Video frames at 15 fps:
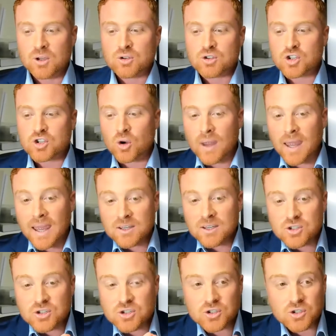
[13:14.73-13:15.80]
So
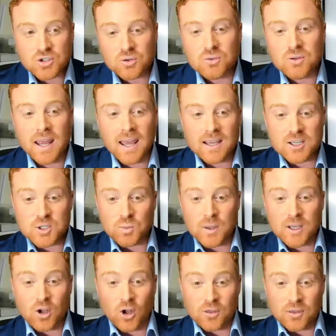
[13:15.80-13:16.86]
as soon as we
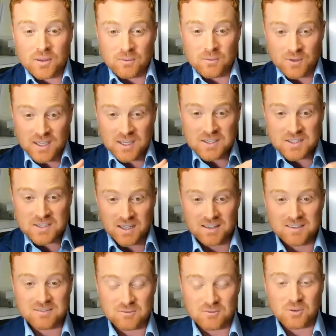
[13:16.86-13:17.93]
got the
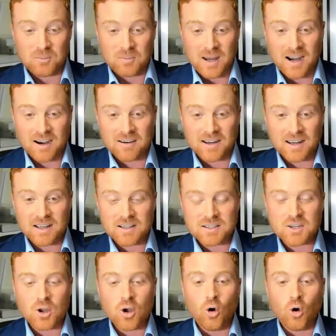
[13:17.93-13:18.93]
visa from Harriet,